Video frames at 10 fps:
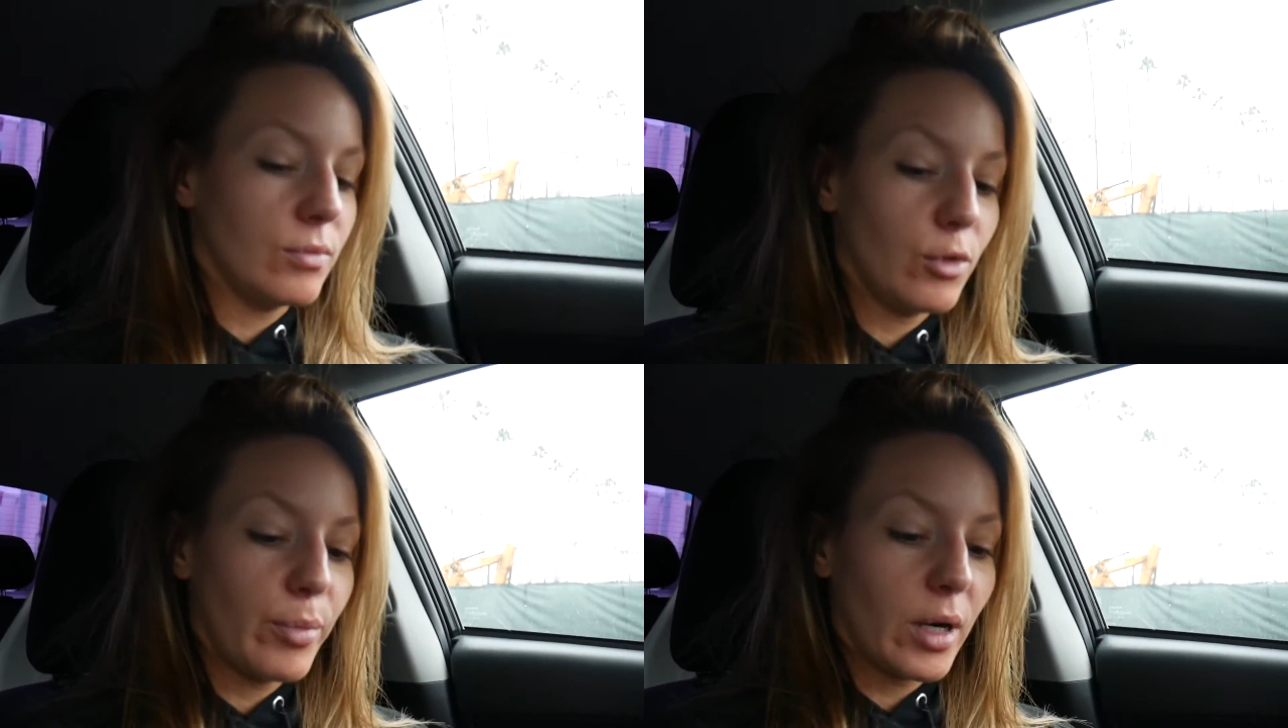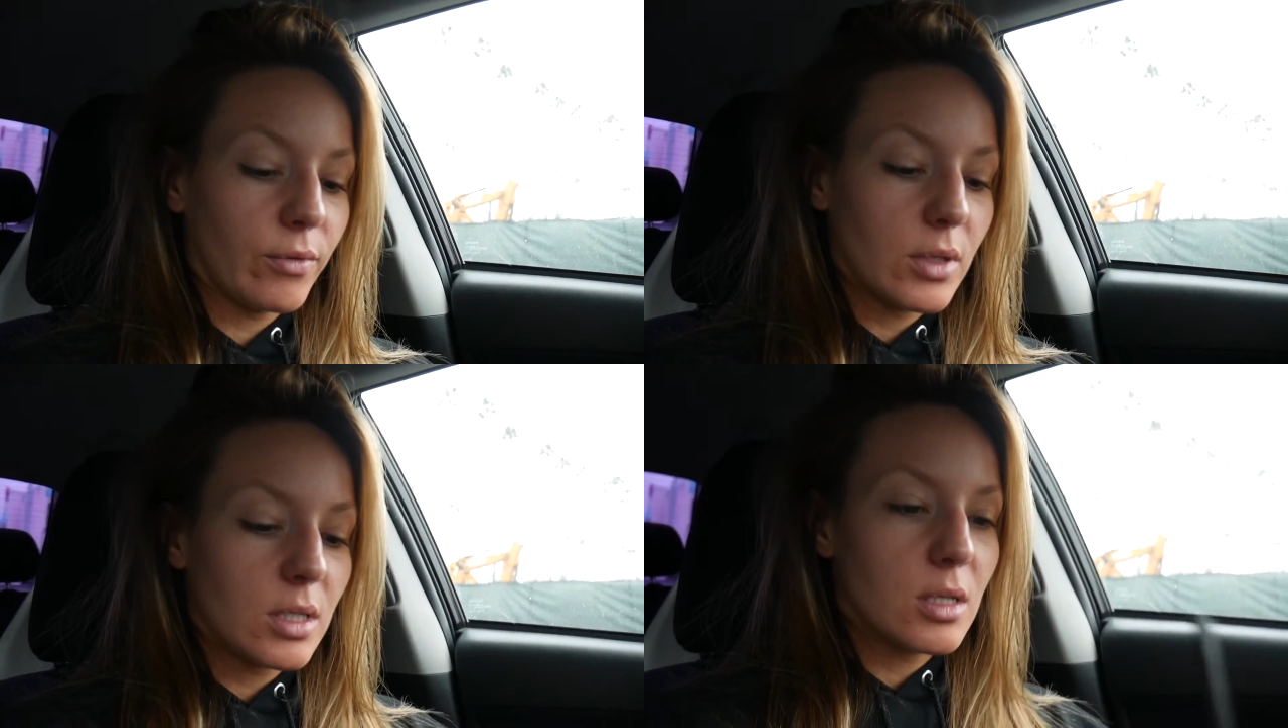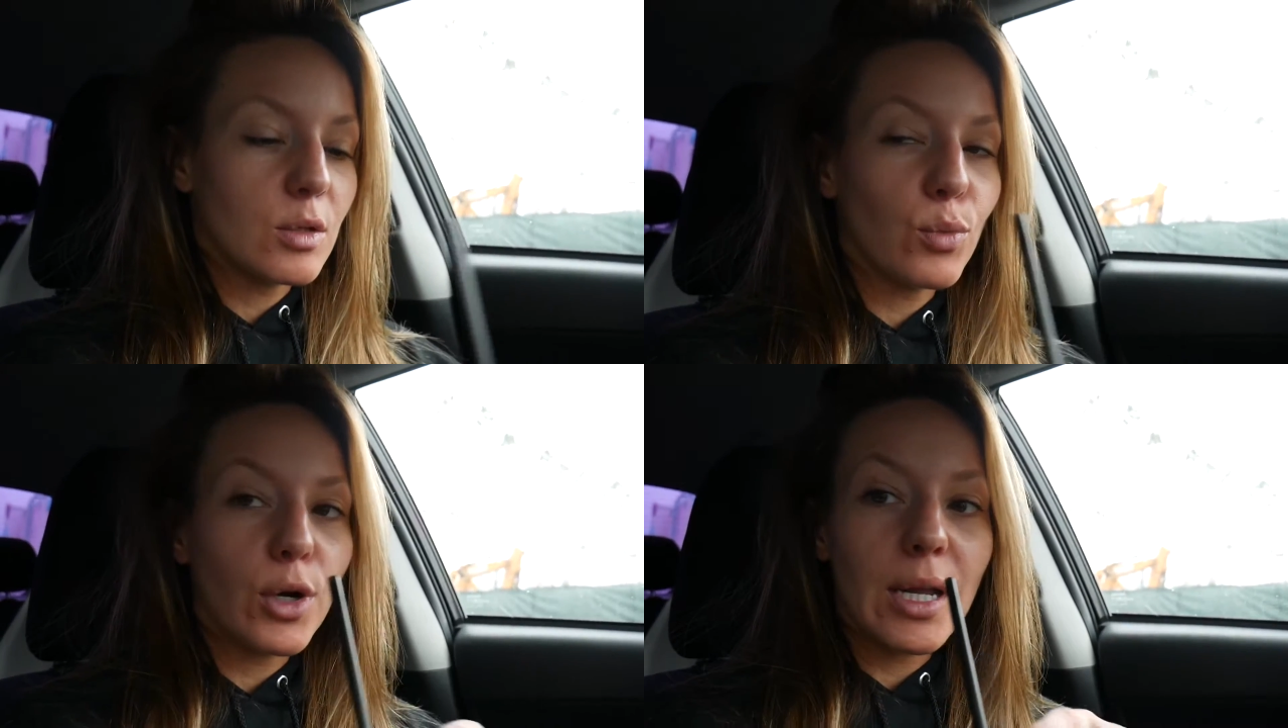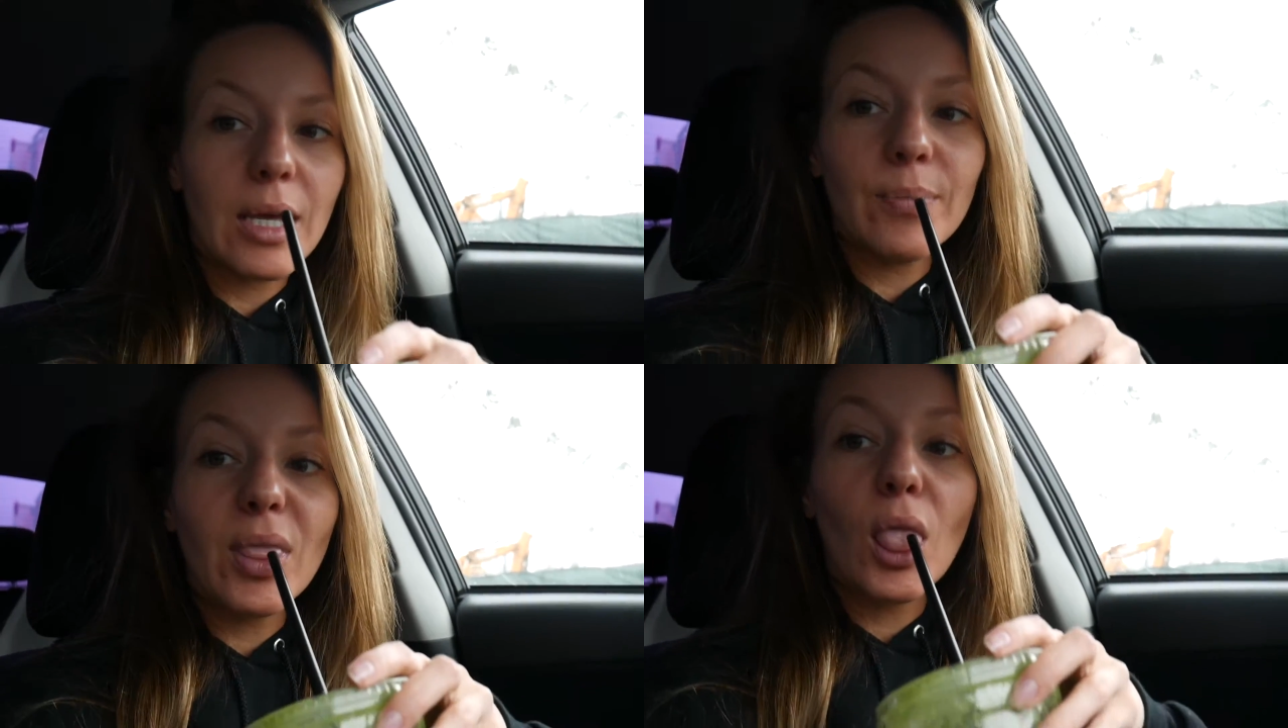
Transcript: for breakfast this morning.